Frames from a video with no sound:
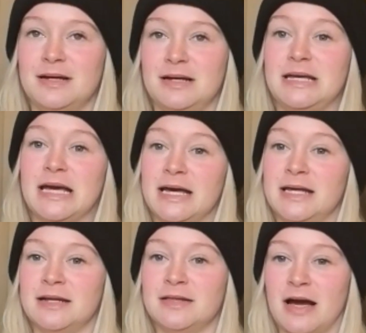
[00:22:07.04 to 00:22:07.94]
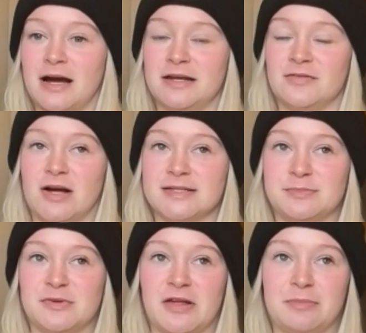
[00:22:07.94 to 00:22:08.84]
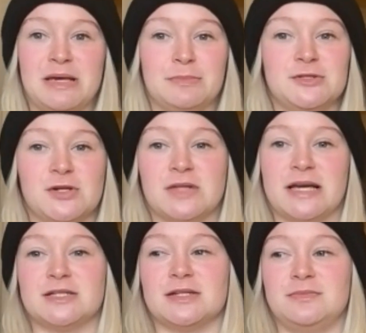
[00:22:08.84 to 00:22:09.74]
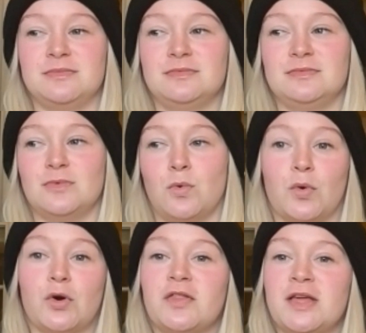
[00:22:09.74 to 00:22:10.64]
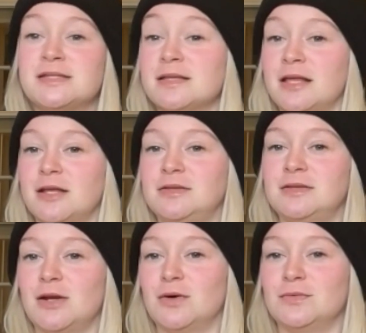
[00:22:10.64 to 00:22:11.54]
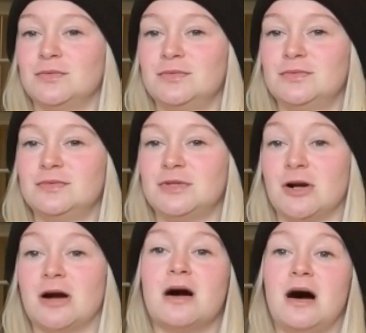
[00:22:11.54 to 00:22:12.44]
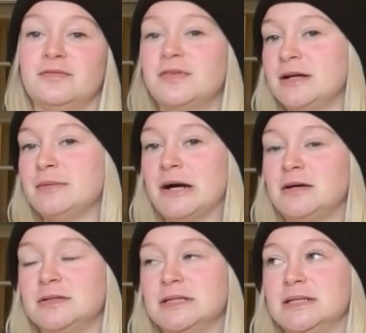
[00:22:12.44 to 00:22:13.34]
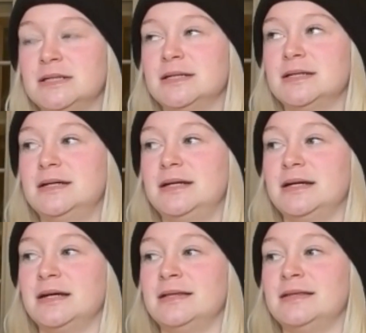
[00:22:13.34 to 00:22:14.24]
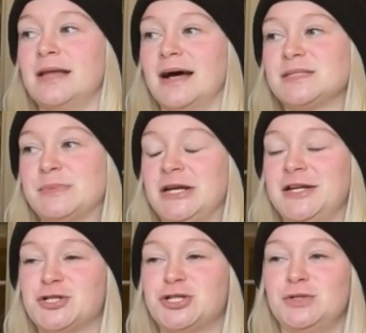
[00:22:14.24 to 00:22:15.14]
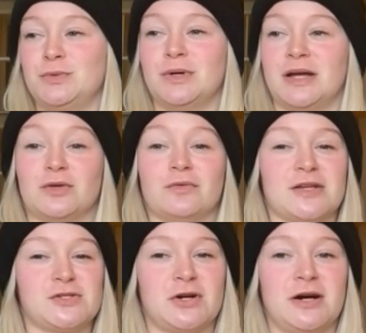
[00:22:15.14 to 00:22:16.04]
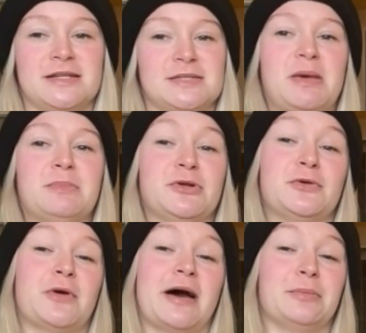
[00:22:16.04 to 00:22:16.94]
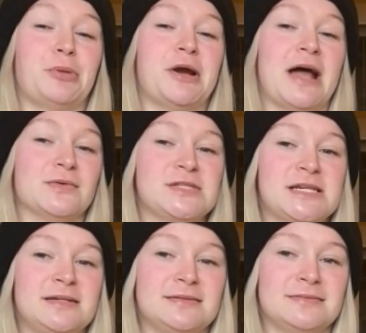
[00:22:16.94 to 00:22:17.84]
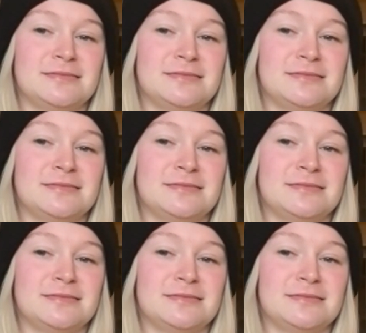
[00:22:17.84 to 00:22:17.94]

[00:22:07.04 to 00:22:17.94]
Again, that kind of concept of like people don't like to order things that they're not confident about. And that's been an issue at the restaurant is people don't know how to pronounce it.